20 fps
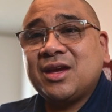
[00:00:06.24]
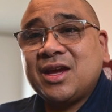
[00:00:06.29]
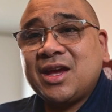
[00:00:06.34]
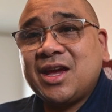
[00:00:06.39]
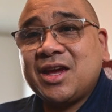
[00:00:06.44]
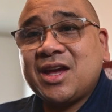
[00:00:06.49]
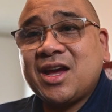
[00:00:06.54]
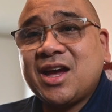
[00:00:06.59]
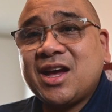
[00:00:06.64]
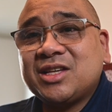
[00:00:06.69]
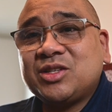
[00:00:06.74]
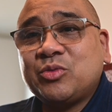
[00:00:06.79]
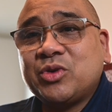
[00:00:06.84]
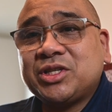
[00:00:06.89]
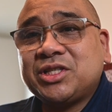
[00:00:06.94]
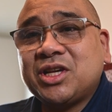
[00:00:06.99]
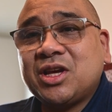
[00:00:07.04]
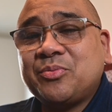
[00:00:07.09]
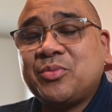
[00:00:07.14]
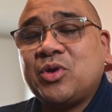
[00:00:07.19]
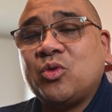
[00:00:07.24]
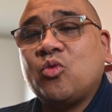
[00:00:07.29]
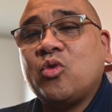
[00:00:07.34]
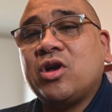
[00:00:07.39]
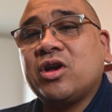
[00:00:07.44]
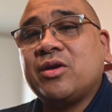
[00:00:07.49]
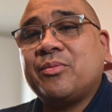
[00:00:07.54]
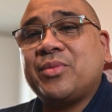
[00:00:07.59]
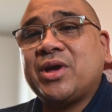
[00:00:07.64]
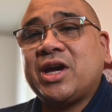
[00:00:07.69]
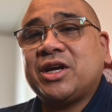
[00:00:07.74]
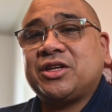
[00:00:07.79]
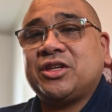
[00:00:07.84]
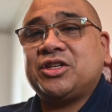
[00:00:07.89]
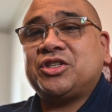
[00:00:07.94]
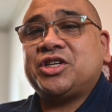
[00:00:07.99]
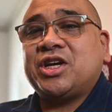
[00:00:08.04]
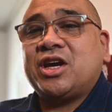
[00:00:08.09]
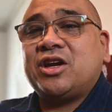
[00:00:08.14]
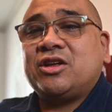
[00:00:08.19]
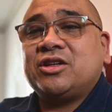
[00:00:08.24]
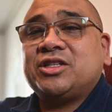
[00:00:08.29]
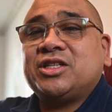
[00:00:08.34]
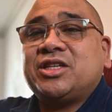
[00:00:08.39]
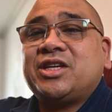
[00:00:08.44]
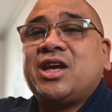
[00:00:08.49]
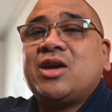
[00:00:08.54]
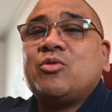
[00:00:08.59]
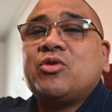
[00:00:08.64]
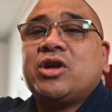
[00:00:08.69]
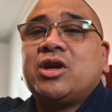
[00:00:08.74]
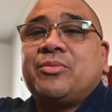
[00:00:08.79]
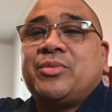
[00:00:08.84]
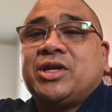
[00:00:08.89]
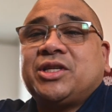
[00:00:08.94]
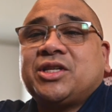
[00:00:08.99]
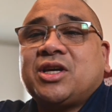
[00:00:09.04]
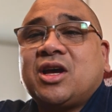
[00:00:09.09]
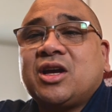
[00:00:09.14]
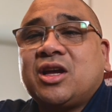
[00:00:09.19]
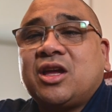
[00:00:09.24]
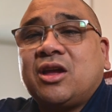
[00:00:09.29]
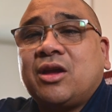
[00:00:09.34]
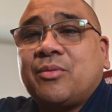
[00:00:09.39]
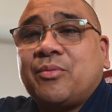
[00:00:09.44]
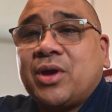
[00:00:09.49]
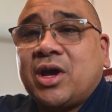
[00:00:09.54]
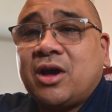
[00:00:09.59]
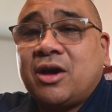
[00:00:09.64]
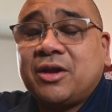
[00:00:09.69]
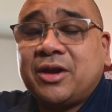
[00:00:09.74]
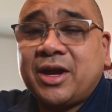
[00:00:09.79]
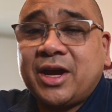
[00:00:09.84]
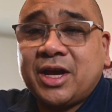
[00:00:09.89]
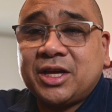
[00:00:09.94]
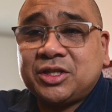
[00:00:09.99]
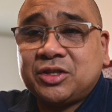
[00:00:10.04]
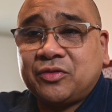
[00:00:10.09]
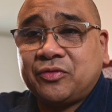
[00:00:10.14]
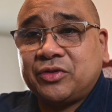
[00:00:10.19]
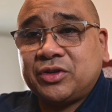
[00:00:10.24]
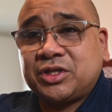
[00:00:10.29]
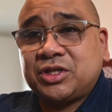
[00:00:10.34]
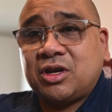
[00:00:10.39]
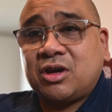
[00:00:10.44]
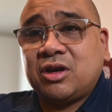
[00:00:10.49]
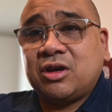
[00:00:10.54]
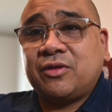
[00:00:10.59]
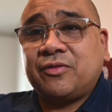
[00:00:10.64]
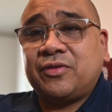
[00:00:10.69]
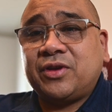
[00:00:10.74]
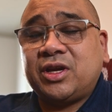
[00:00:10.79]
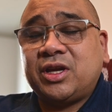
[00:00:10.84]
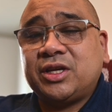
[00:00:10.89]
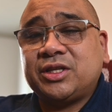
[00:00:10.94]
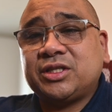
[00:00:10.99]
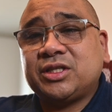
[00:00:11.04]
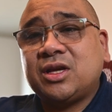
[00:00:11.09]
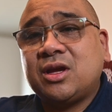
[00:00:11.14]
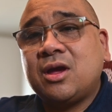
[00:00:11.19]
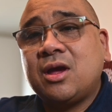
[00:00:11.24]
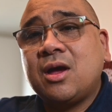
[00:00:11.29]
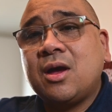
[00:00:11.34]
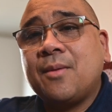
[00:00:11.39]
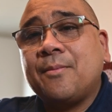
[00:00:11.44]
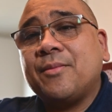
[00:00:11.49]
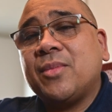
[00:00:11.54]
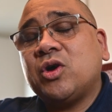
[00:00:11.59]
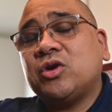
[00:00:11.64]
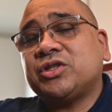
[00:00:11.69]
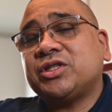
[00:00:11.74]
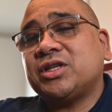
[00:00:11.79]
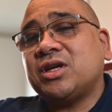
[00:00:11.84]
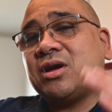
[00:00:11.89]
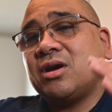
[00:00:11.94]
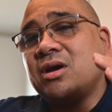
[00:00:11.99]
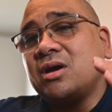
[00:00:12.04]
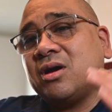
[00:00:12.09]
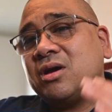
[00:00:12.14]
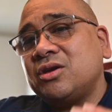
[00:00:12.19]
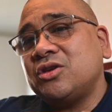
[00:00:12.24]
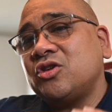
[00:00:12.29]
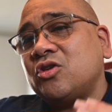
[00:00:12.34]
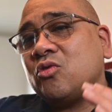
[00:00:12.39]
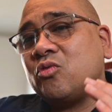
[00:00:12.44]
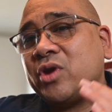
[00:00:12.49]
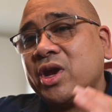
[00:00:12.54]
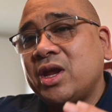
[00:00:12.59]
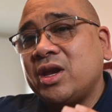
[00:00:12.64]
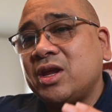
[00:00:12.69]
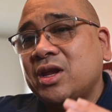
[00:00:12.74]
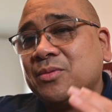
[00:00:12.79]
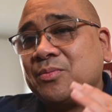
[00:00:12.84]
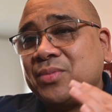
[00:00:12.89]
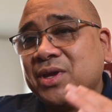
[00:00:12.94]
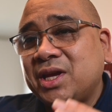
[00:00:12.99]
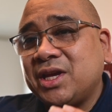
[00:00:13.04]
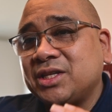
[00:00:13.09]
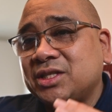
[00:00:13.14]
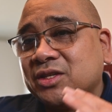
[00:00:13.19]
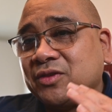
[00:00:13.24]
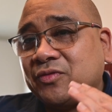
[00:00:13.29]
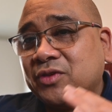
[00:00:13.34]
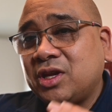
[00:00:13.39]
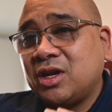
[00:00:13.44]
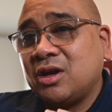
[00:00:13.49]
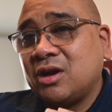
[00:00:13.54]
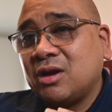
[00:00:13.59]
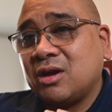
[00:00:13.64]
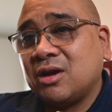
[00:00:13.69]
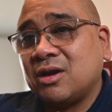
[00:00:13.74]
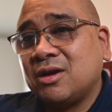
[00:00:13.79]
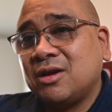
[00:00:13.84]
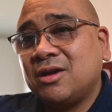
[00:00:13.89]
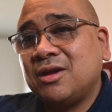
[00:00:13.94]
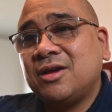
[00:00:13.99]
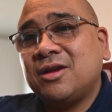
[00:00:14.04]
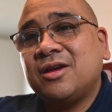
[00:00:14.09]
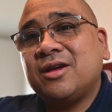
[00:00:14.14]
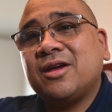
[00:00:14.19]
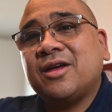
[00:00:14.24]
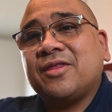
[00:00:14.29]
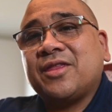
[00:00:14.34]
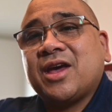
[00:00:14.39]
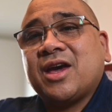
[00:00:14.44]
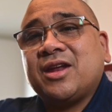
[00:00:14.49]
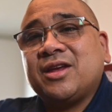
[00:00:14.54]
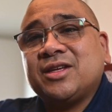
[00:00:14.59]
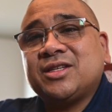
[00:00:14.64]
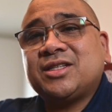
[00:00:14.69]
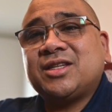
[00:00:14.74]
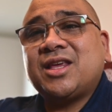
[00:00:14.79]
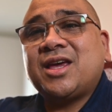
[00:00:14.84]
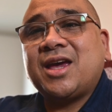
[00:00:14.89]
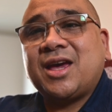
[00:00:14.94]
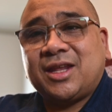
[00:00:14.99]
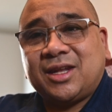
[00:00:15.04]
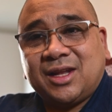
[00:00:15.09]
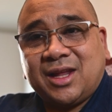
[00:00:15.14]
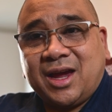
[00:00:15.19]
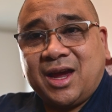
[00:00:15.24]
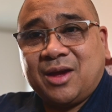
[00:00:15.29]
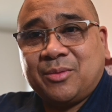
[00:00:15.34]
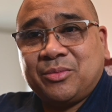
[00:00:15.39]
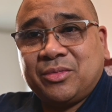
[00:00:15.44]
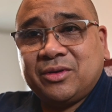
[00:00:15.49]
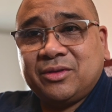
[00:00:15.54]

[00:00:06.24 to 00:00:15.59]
Hey guys, what's up and welcome back to the channel. Today we're going to be talking about astrophotography's most underrated piece of gear. That is the headlamp.